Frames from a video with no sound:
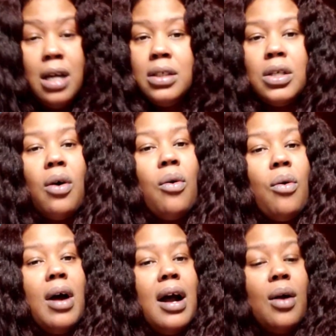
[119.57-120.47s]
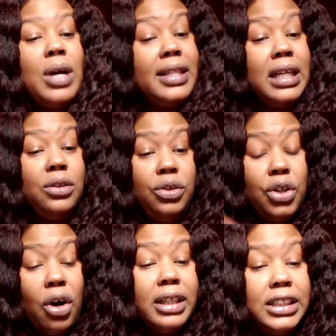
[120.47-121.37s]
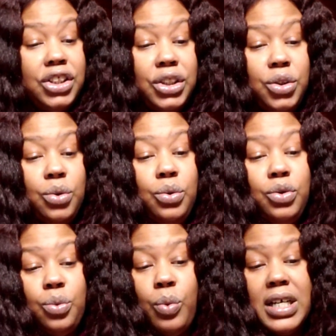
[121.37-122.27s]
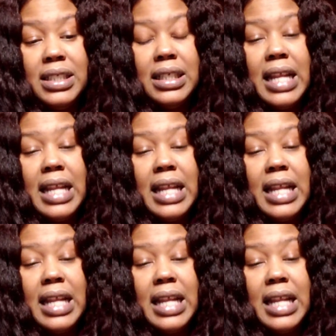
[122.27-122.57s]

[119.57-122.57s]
So, and the yarn that she used was